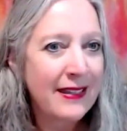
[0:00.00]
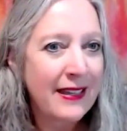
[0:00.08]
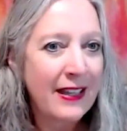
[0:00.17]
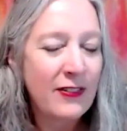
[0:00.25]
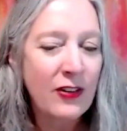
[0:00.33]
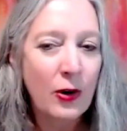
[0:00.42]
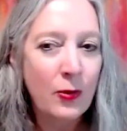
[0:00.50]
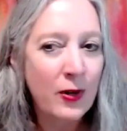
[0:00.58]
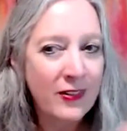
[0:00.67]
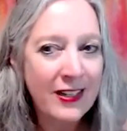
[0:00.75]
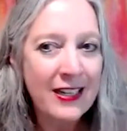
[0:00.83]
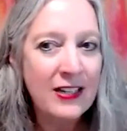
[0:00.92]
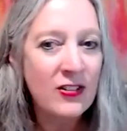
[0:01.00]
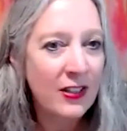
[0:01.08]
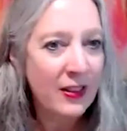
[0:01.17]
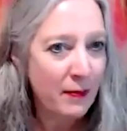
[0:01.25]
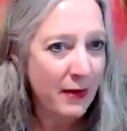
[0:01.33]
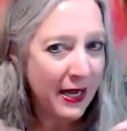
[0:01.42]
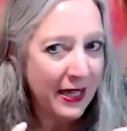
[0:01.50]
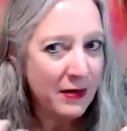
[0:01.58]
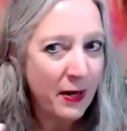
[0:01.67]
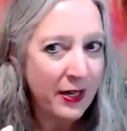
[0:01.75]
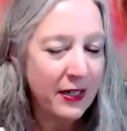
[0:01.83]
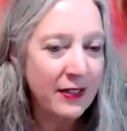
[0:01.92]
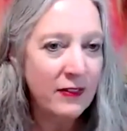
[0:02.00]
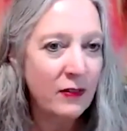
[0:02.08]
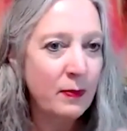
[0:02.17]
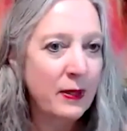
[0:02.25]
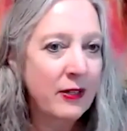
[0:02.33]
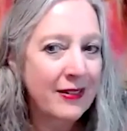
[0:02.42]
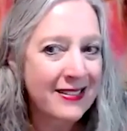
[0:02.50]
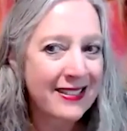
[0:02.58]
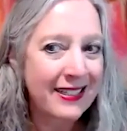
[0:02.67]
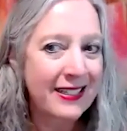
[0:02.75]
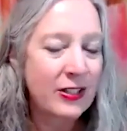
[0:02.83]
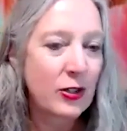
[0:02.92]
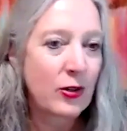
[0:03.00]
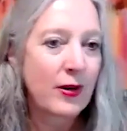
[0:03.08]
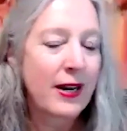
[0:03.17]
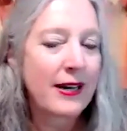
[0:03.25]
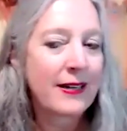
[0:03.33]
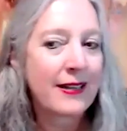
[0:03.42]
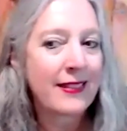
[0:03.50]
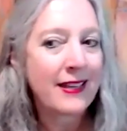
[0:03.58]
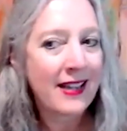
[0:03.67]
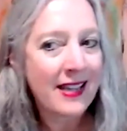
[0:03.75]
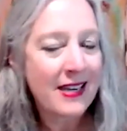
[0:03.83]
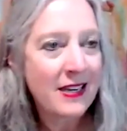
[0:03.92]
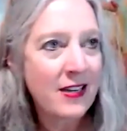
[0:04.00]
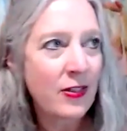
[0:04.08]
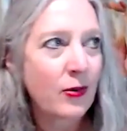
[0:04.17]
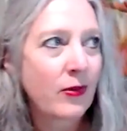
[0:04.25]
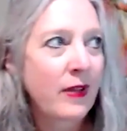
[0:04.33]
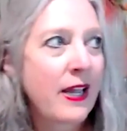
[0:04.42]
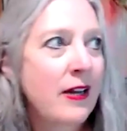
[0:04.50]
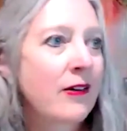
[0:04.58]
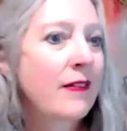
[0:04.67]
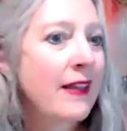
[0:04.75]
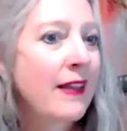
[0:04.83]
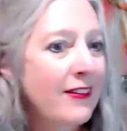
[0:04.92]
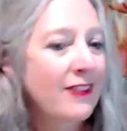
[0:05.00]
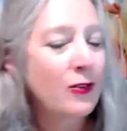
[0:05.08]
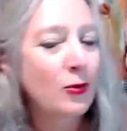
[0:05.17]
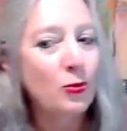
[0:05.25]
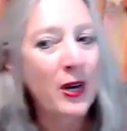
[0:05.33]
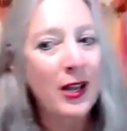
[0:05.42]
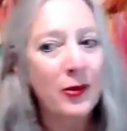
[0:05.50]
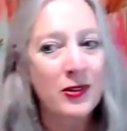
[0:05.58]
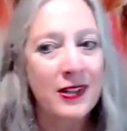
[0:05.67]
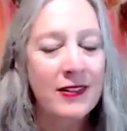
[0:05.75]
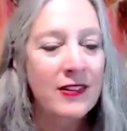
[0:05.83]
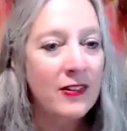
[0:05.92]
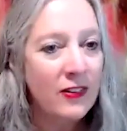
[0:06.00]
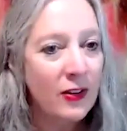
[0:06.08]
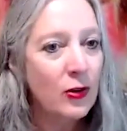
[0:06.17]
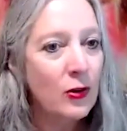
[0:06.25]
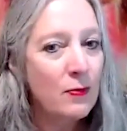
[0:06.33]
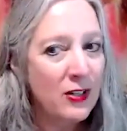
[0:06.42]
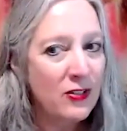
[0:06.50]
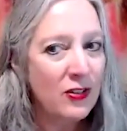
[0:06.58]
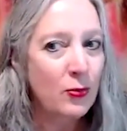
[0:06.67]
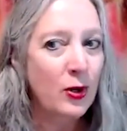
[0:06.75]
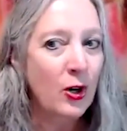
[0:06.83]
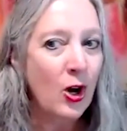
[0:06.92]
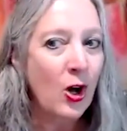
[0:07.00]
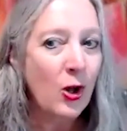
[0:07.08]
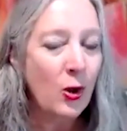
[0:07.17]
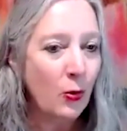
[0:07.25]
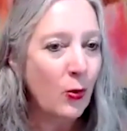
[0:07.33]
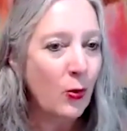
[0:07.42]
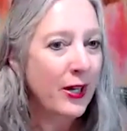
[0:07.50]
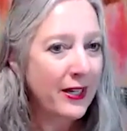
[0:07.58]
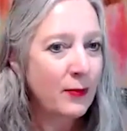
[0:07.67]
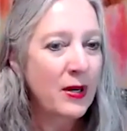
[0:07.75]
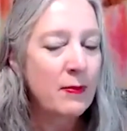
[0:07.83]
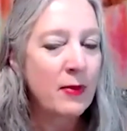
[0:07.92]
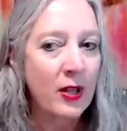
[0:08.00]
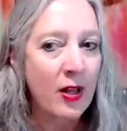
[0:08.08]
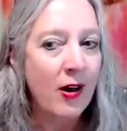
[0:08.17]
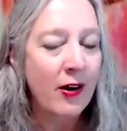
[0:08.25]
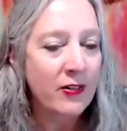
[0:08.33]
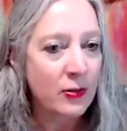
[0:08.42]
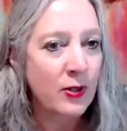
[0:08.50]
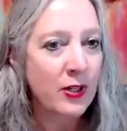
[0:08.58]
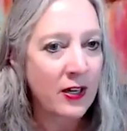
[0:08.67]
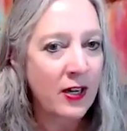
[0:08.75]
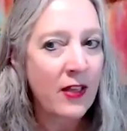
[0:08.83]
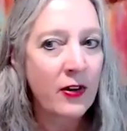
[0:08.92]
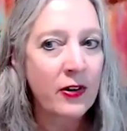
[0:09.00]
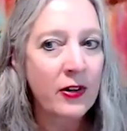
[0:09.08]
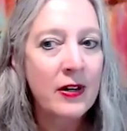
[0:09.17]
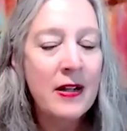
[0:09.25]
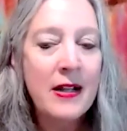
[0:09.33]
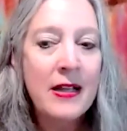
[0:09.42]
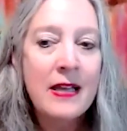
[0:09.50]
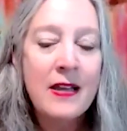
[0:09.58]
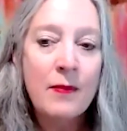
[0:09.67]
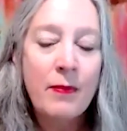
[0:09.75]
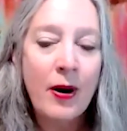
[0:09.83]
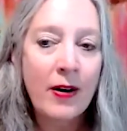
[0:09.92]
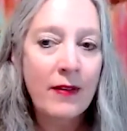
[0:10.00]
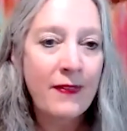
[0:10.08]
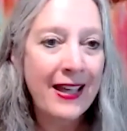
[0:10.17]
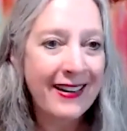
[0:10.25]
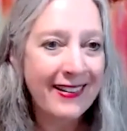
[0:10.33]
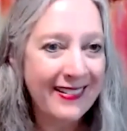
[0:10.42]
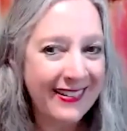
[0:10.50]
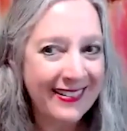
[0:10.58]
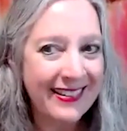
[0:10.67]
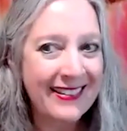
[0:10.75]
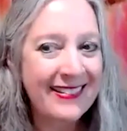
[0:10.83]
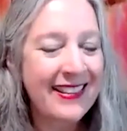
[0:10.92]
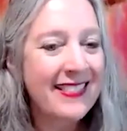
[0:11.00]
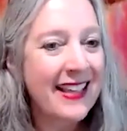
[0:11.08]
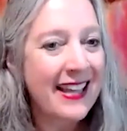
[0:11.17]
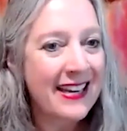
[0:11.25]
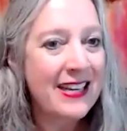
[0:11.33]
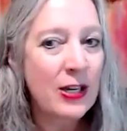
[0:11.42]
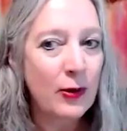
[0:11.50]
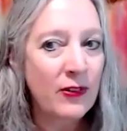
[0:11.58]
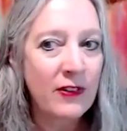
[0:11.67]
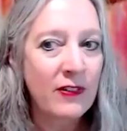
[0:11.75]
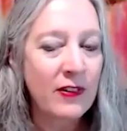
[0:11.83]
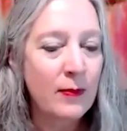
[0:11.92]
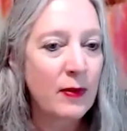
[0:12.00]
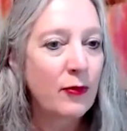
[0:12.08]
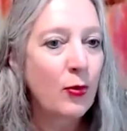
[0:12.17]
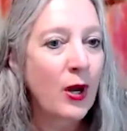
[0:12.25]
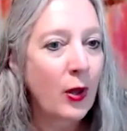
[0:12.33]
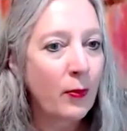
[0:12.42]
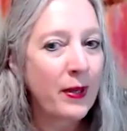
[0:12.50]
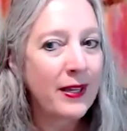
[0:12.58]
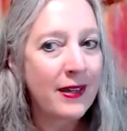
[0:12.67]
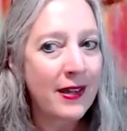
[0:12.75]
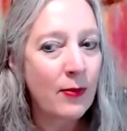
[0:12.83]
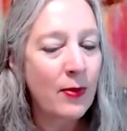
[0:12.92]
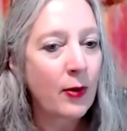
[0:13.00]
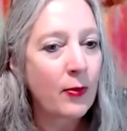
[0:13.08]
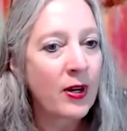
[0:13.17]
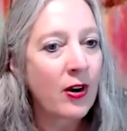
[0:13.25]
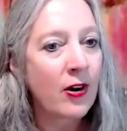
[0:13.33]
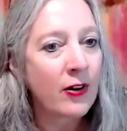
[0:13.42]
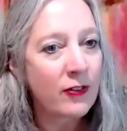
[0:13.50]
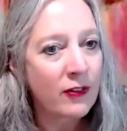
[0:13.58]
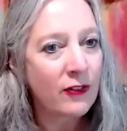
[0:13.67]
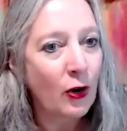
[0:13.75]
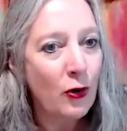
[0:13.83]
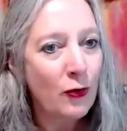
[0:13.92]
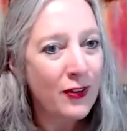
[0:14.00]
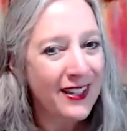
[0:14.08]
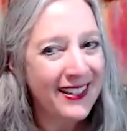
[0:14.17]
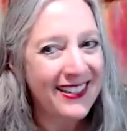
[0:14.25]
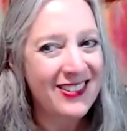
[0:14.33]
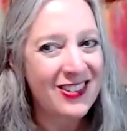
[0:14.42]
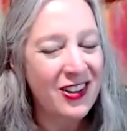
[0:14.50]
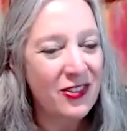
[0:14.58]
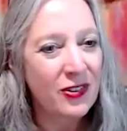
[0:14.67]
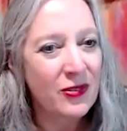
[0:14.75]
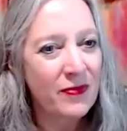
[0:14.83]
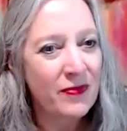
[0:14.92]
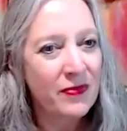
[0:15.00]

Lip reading: And so we're teaching the mind, body, and spirit to integrate. And then I had another layer, and that's surroundings. And so you mentioned we're all one and we belong to one another. Part of that is in that ecosystem of well-being where we are serving each other,